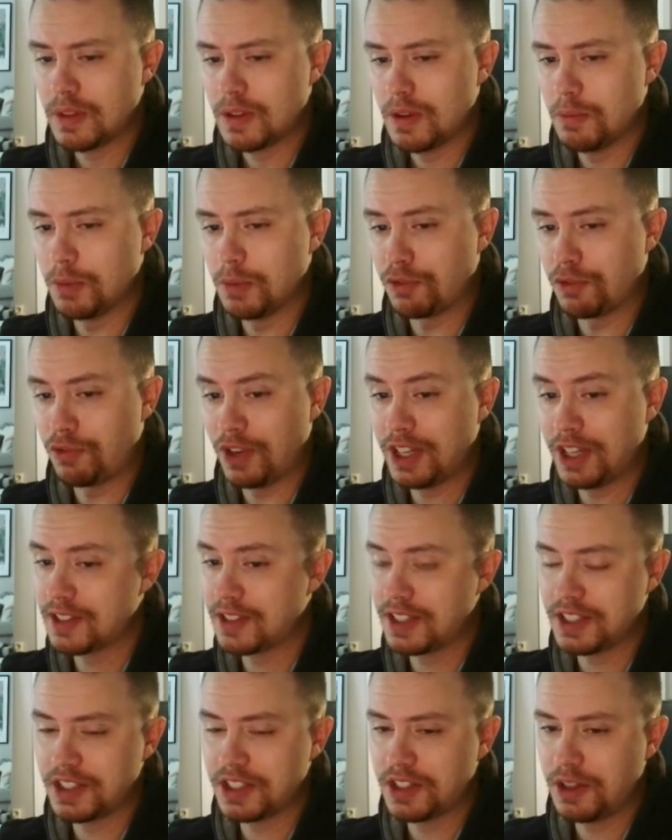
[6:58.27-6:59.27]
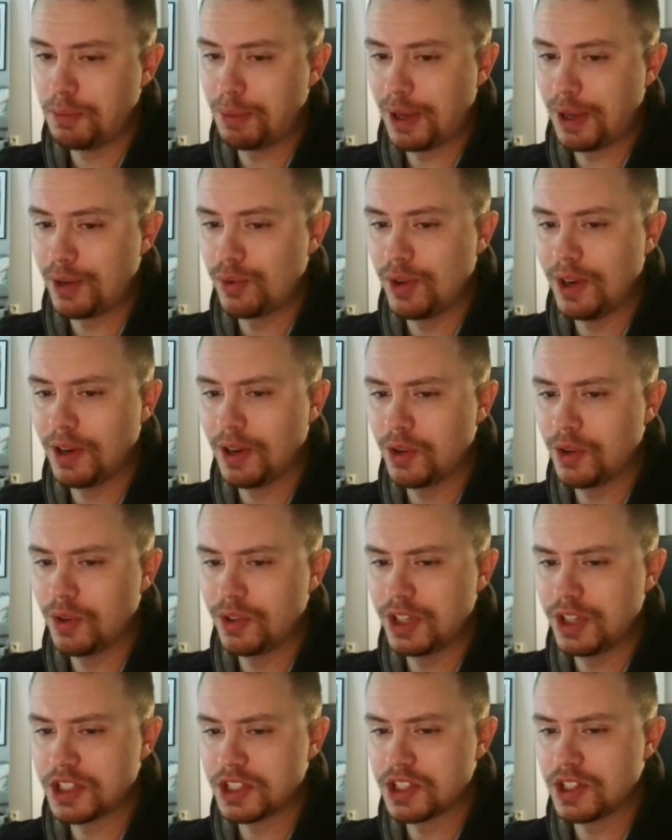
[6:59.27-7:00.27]
But Flit, he played really
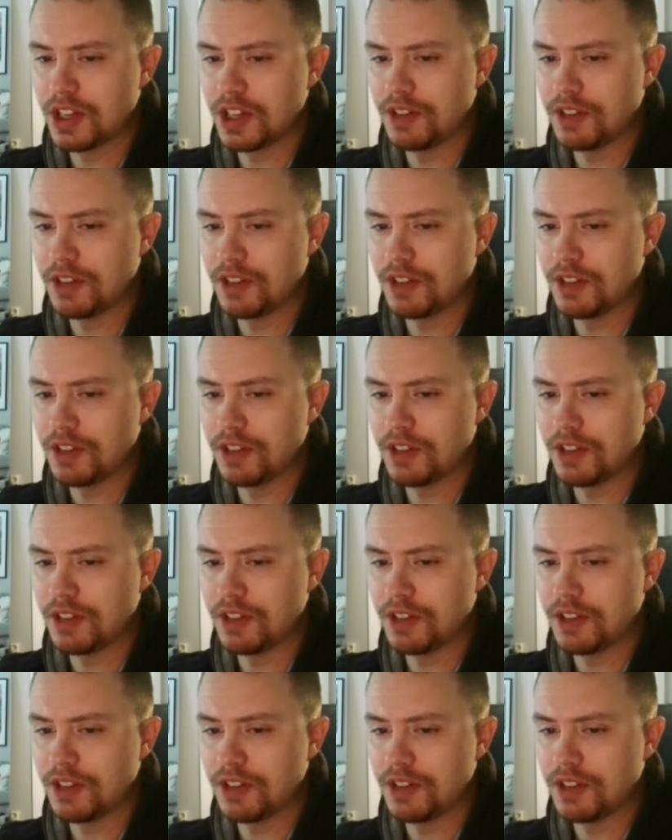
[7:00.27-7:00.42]
good yesterday